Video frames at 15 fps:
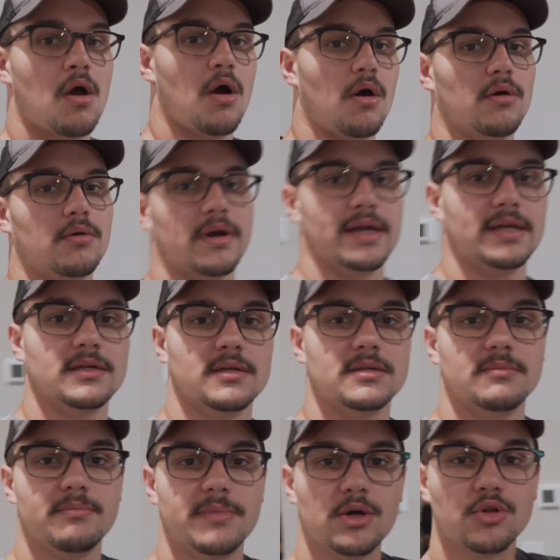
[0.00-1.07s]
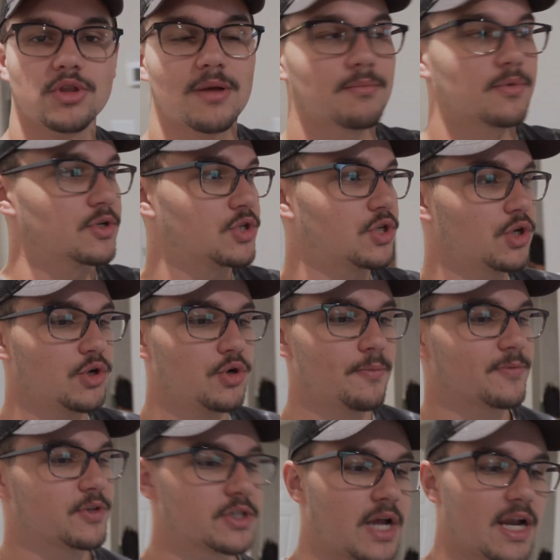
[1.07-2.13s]
All right, meal number 2,
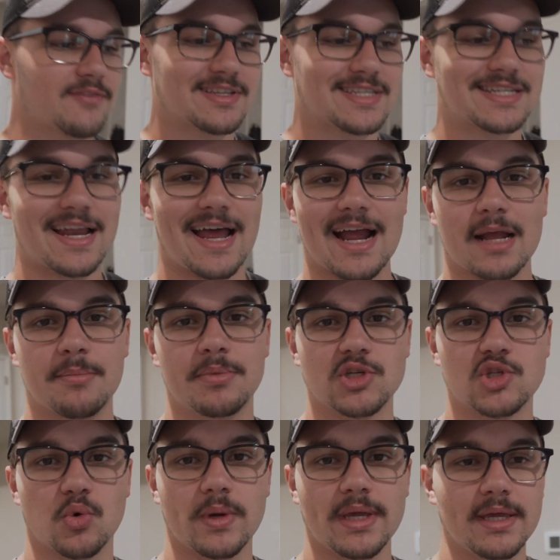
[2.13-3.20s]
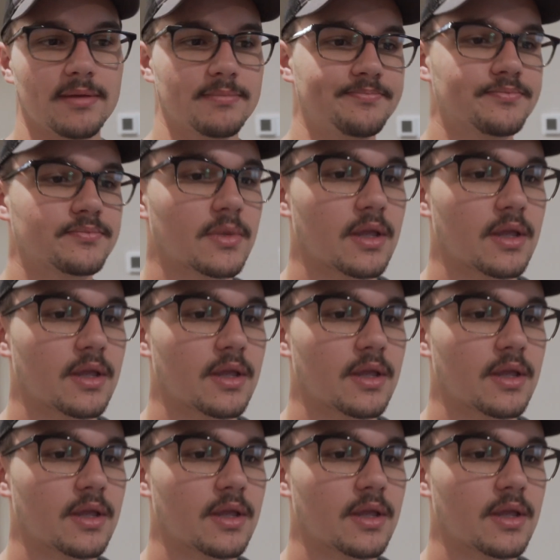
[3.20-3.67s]
just kind of a snack between